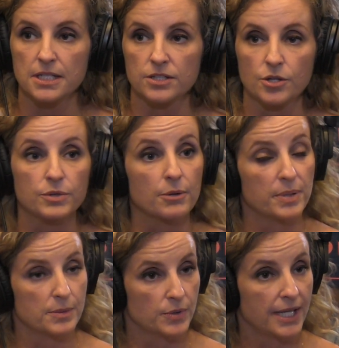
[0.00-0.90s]
Now
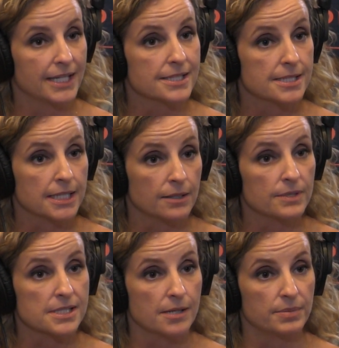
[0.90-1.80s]
people can't see
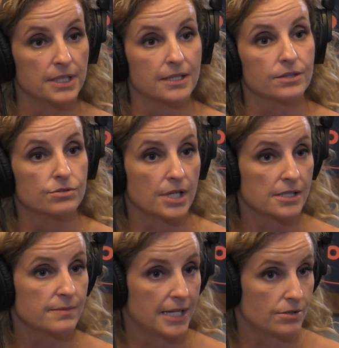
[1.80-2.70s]
what's happening in the
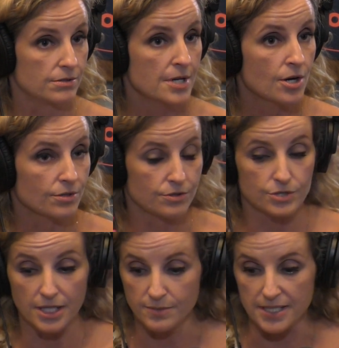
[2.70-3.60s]
direct mail or the
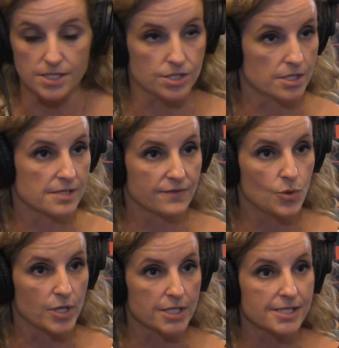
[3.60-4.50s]
direct messages, of course.